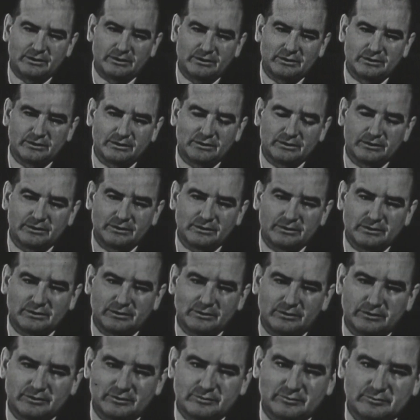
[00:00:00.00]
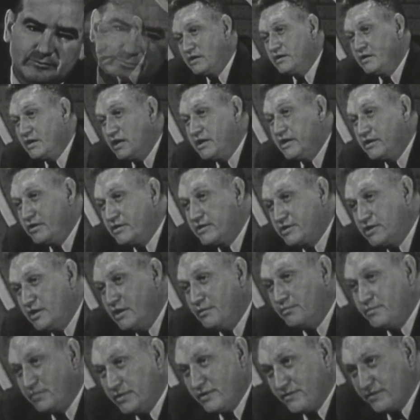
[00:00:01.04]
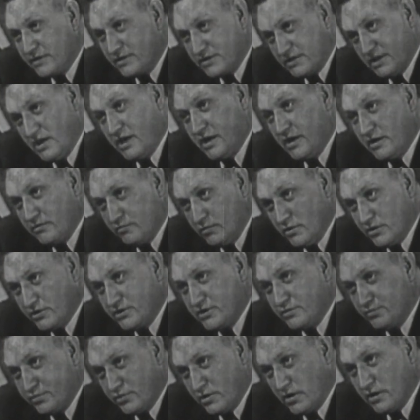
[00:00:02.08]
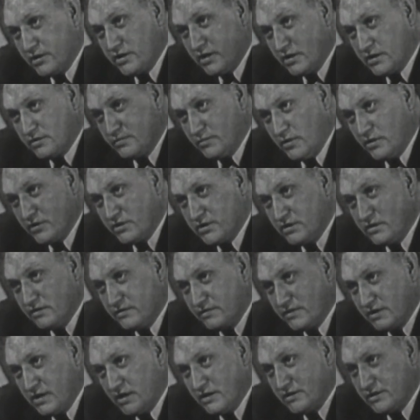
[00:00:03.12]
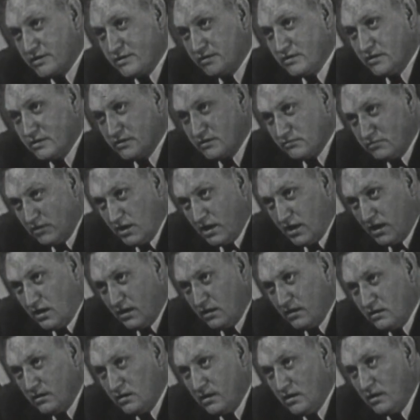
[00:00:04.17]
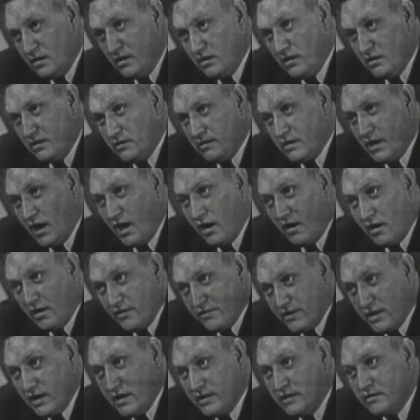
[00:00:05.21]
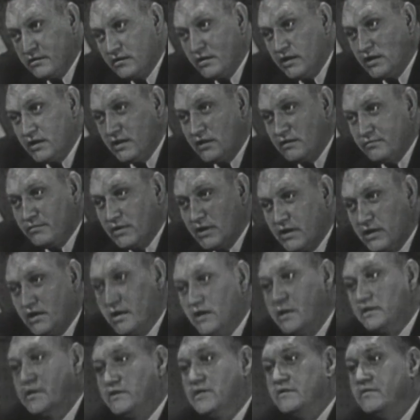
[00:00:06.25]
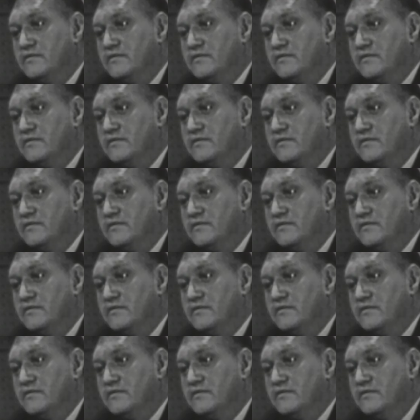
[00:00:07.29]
Senator, the Republican leadership of the Senate will support this motion of censure as well. Now, are they doing it because